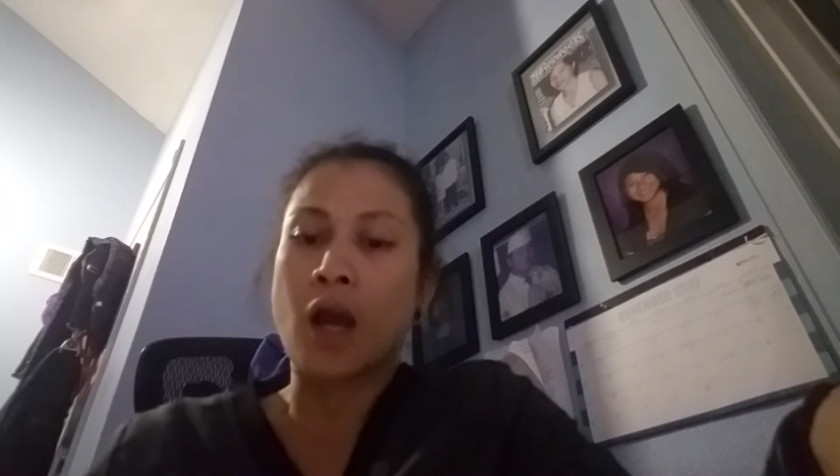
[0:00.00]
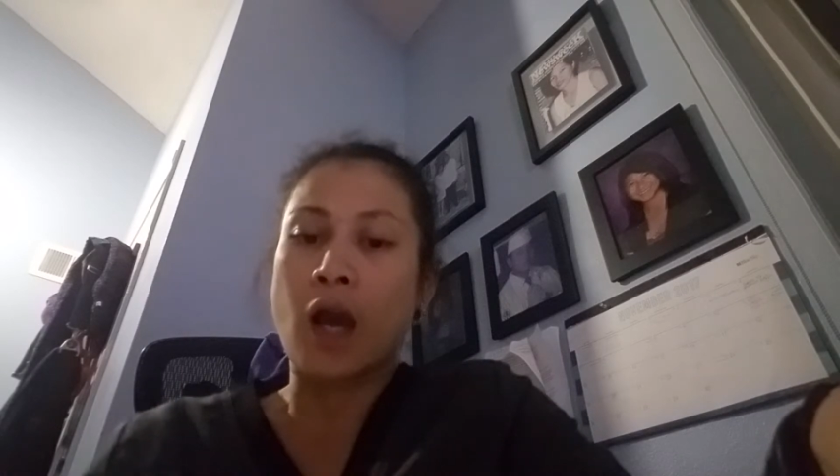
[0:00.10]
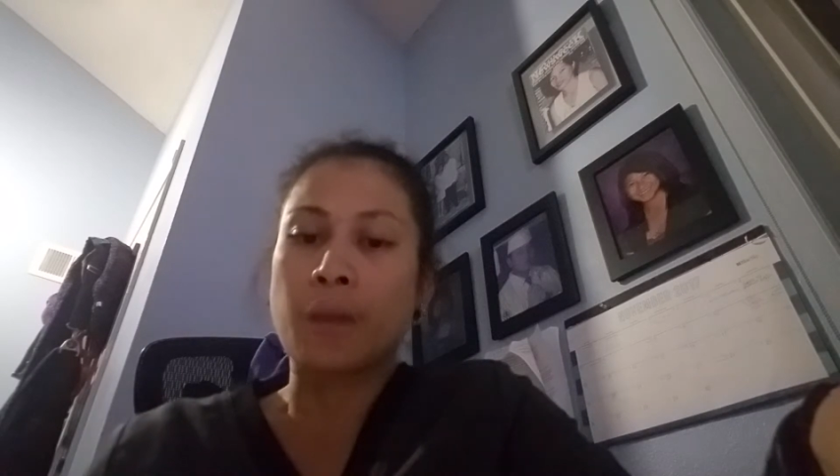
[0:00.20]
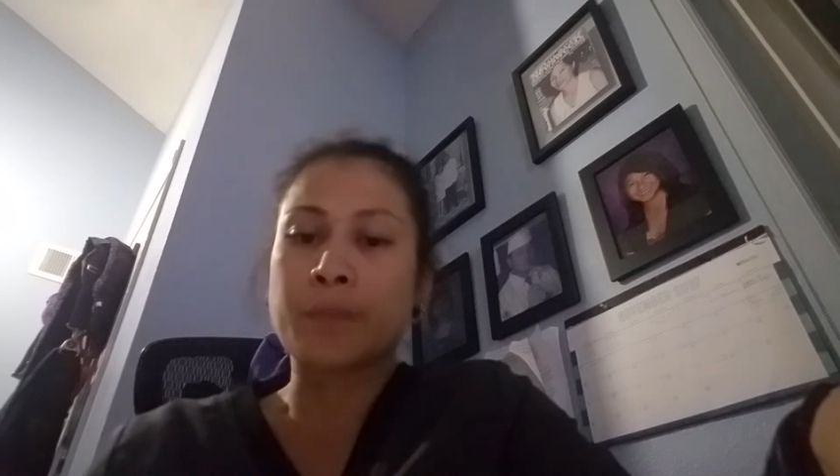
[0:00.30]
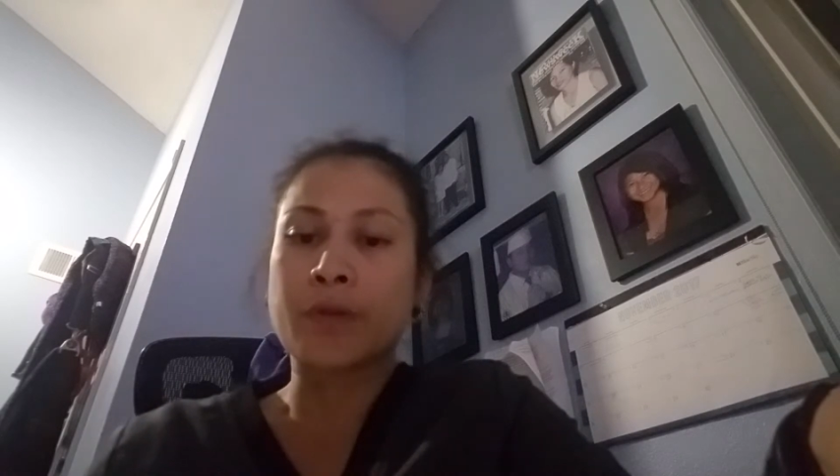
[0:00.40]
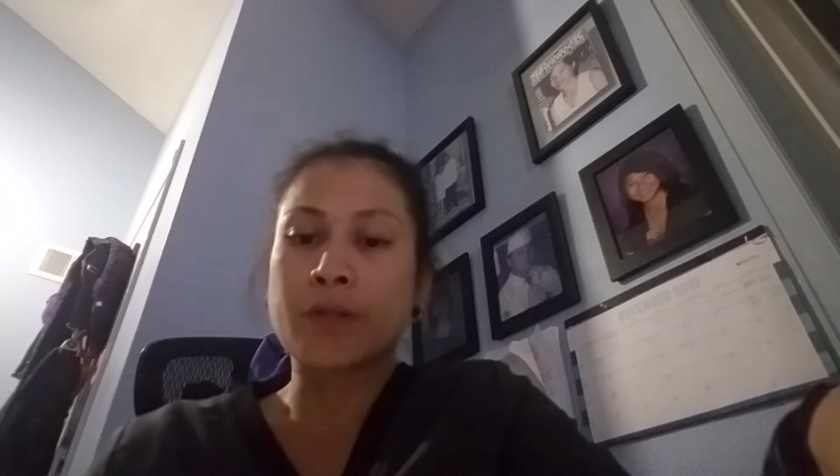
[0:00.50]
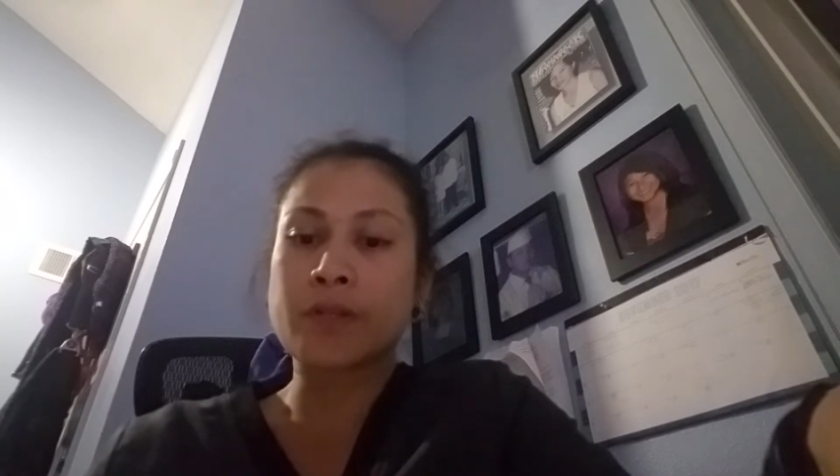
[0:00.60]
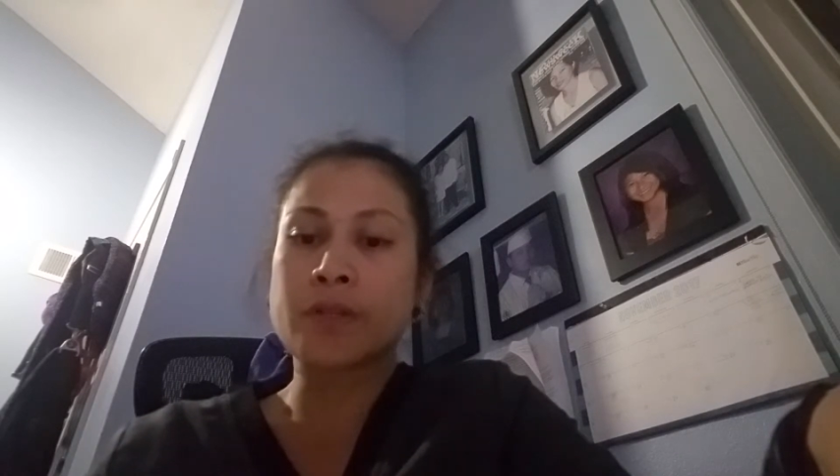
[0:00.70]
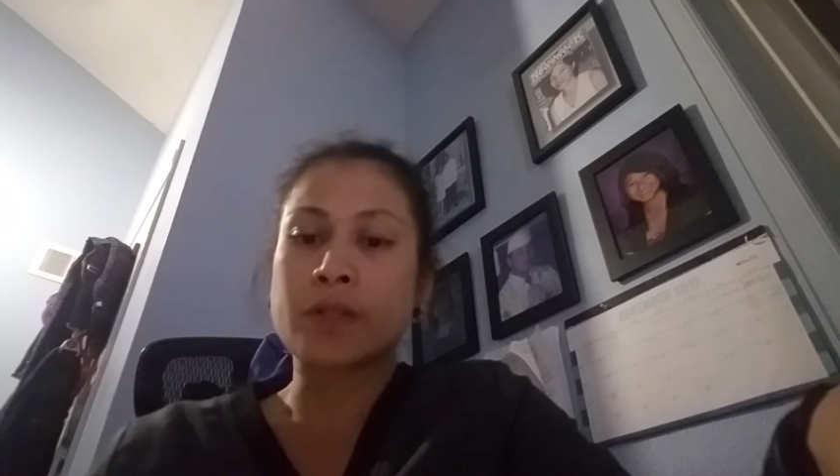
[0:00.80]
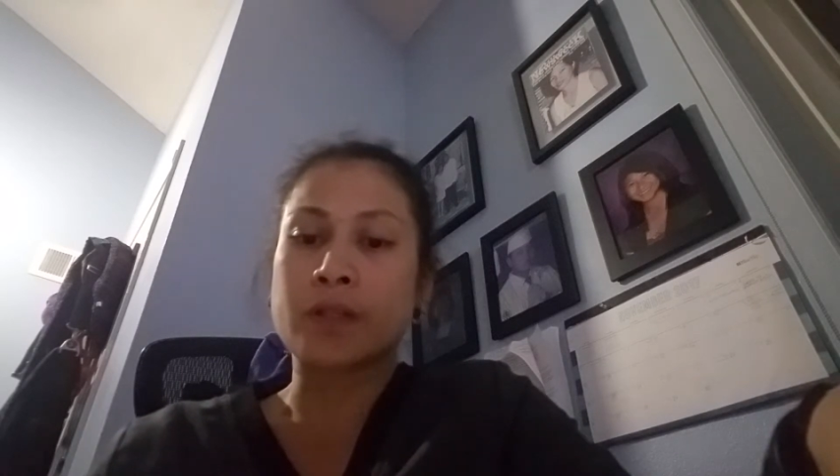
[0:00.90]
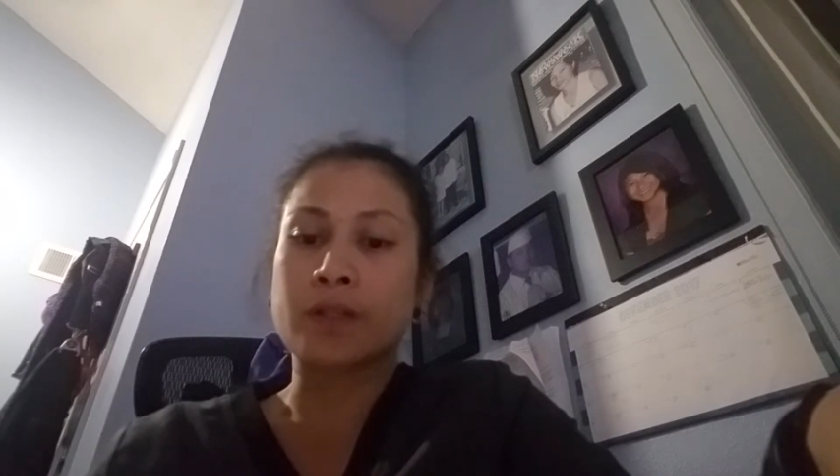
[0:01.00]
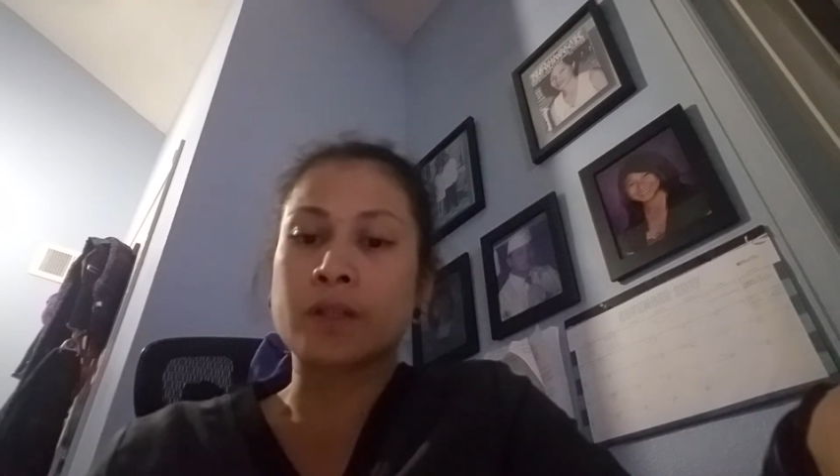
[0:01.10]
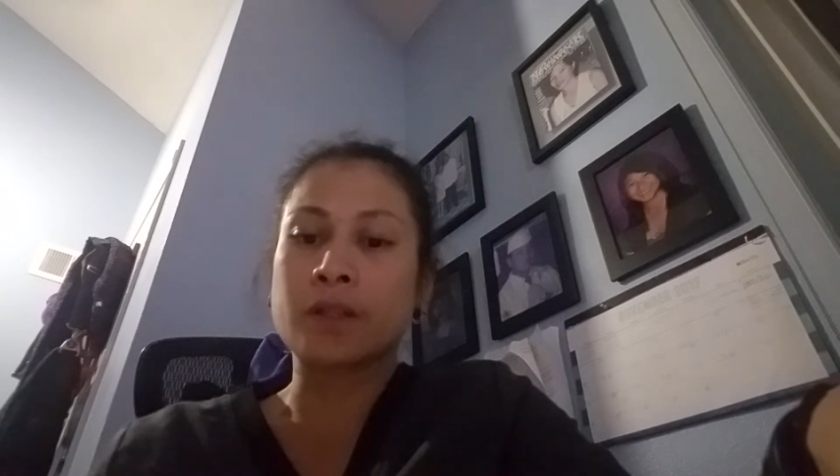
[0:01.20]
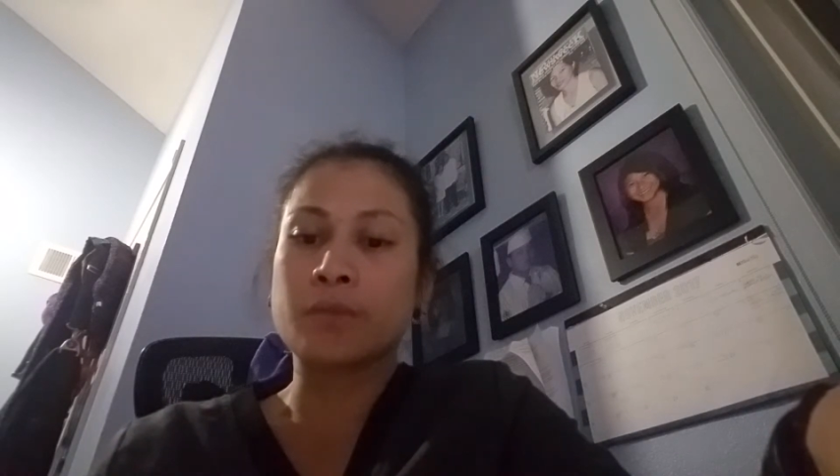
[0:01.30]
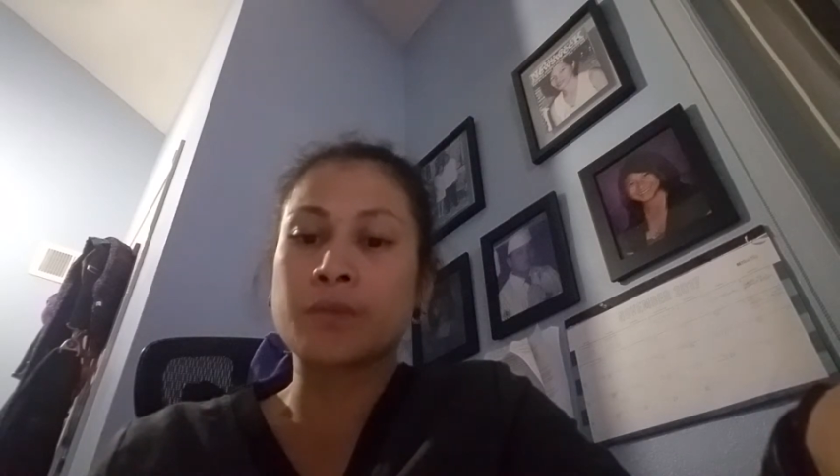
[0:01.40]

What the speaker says: A person